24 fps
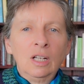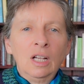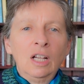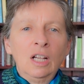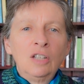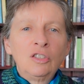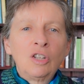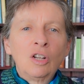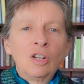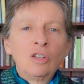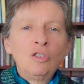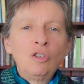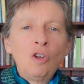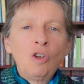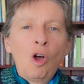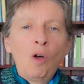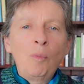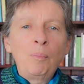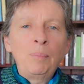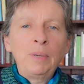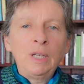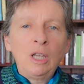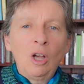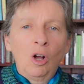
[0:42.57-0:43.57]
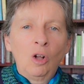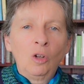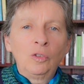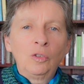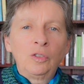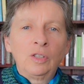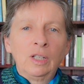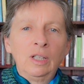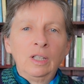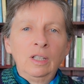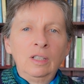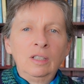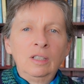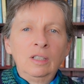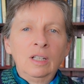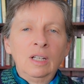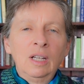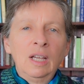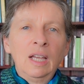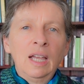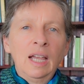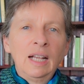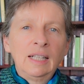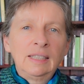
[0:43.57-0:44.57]
shall not be altered
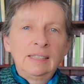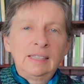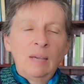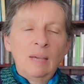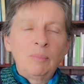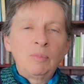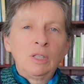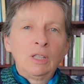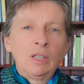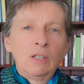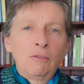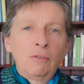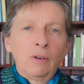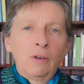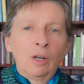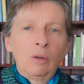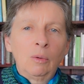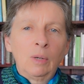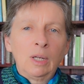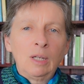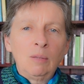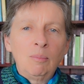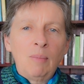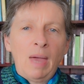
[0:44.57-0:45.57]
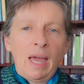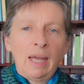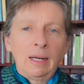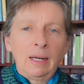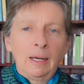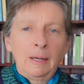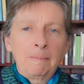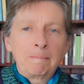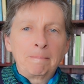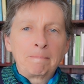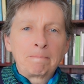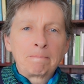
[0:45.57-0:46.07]
except in the following manner."